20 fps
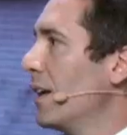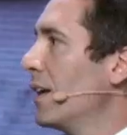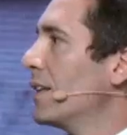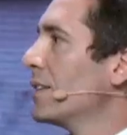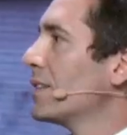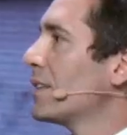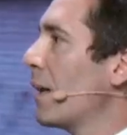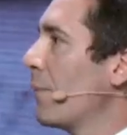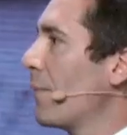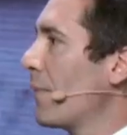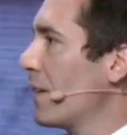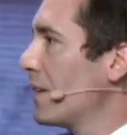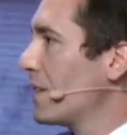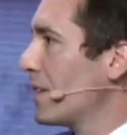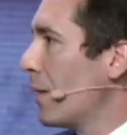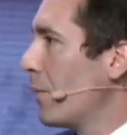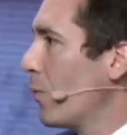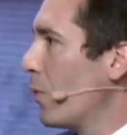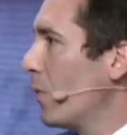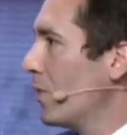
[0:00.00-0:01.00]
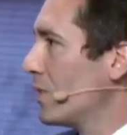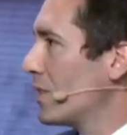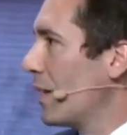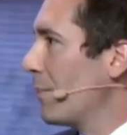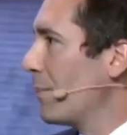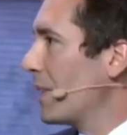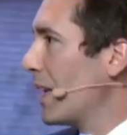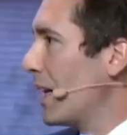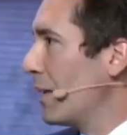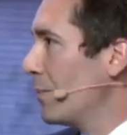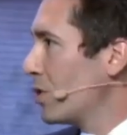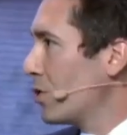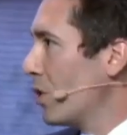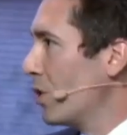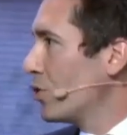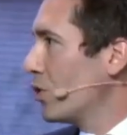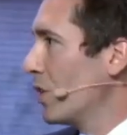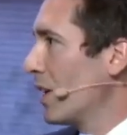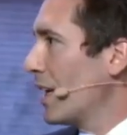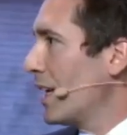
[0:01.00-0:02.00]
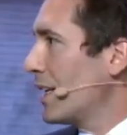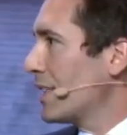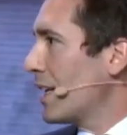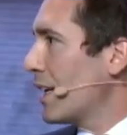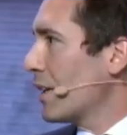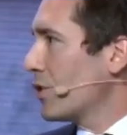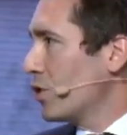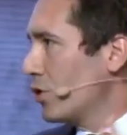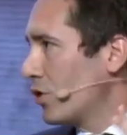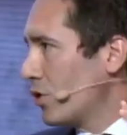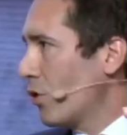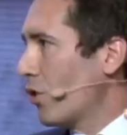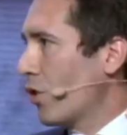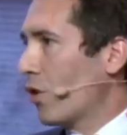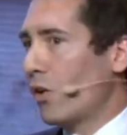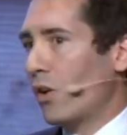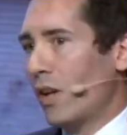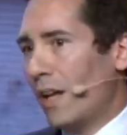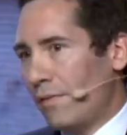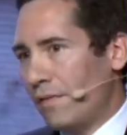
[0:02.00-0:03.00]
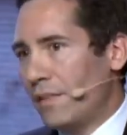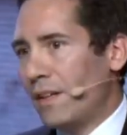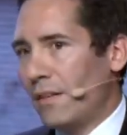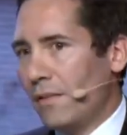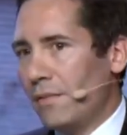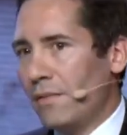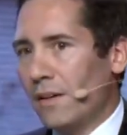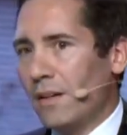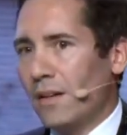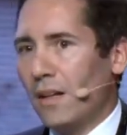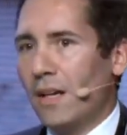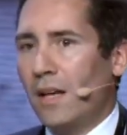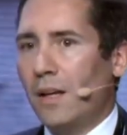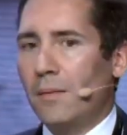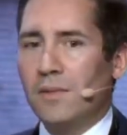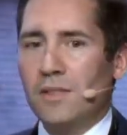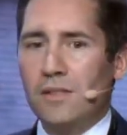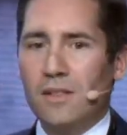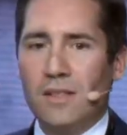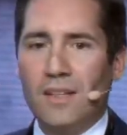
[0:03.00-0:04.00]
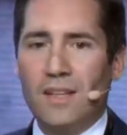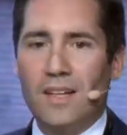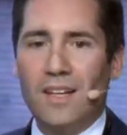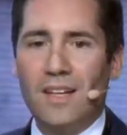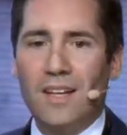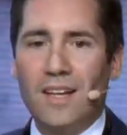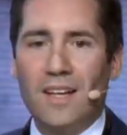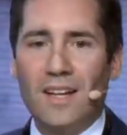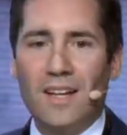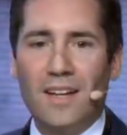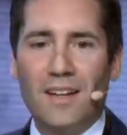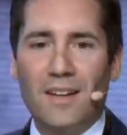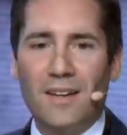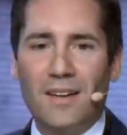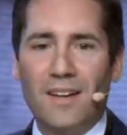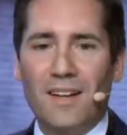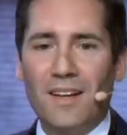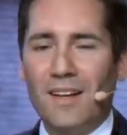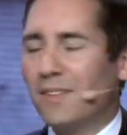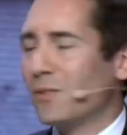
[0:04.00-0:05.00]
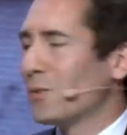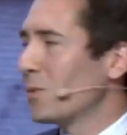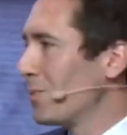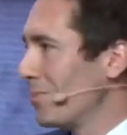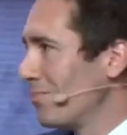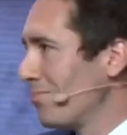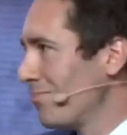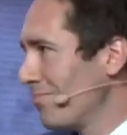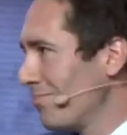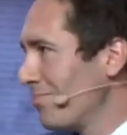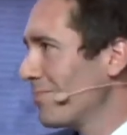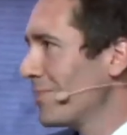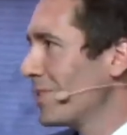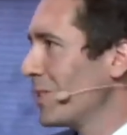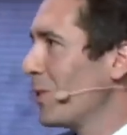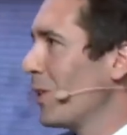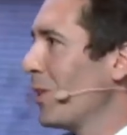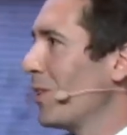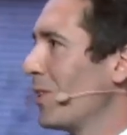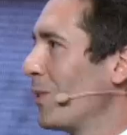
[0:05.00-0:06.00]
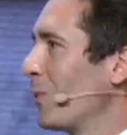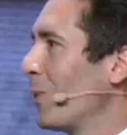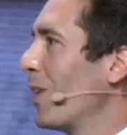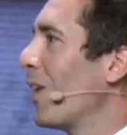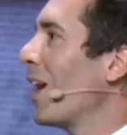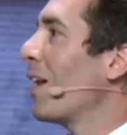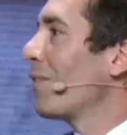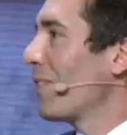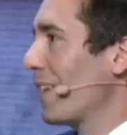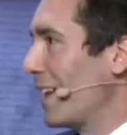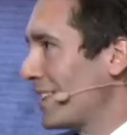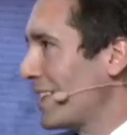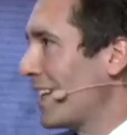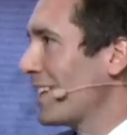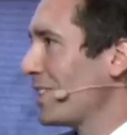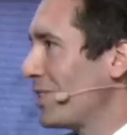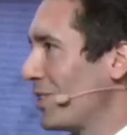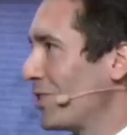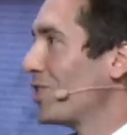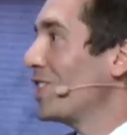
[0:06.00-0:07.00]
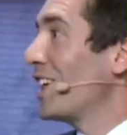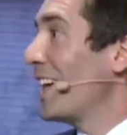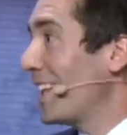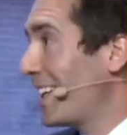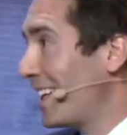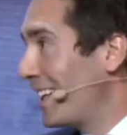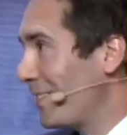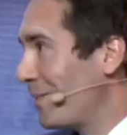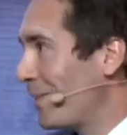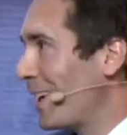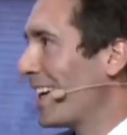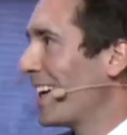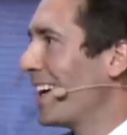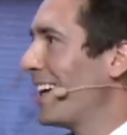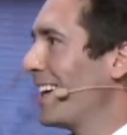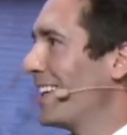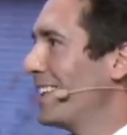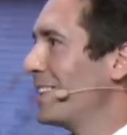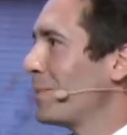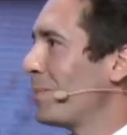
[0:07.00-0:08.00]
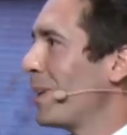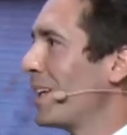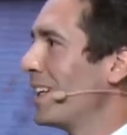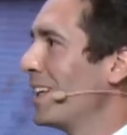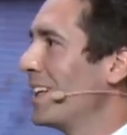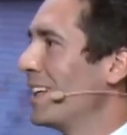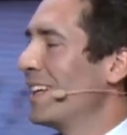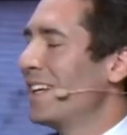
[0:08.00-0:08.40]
Sometimes also in class actions or collective claims, as you know, we don't have class actions yet, but in Spain.